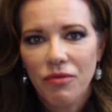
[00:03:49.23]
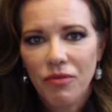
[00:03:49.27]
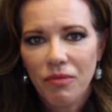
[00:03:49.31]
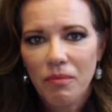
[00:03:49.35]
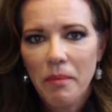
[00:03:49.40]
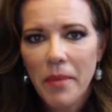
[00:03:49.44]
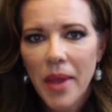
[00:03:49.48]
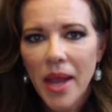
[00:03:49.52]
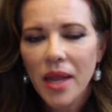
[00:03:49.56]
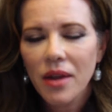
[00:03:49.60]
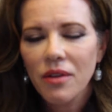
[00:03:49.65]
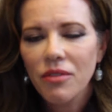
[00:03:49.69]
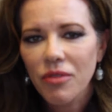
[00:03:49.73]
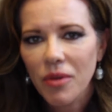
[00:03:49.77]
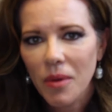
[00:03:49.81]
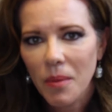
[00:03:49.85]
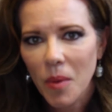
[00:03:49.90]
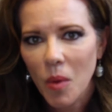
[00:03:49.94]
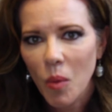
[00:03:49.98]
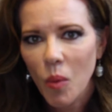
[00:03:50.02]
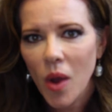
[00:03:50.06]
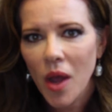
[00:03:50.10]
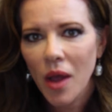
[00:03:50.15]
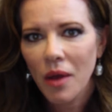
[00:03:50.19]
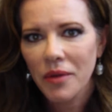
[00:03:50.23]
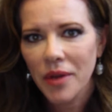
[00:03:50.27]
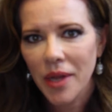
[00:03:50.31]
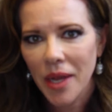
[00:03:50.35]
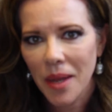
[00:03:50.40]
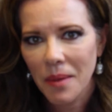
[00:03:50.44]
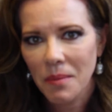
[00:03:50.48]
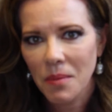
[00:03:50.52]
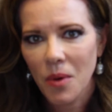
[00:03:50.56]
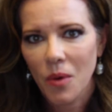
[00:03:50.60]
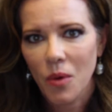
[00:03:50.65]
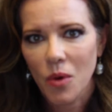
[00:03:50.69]
made from the wild
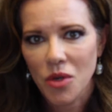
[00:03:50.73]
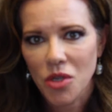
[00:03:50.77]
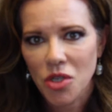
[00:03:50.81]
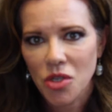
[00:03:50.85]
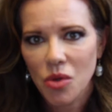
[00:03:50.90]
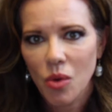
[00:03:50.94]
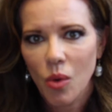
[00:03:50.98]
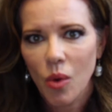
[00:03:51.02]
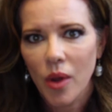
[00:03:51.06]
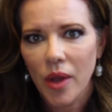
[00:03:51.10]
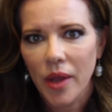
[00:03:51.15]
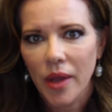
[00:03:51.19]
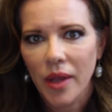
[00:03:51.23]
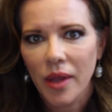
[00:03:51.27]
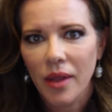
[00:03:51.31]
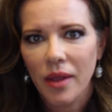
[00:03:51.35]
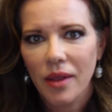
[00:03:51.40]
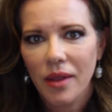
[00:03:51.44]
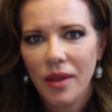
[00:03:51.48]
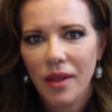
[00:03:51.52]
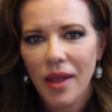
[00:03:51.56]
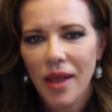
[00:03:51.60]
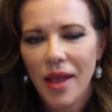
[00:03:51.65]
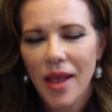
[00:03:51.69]
yam or soy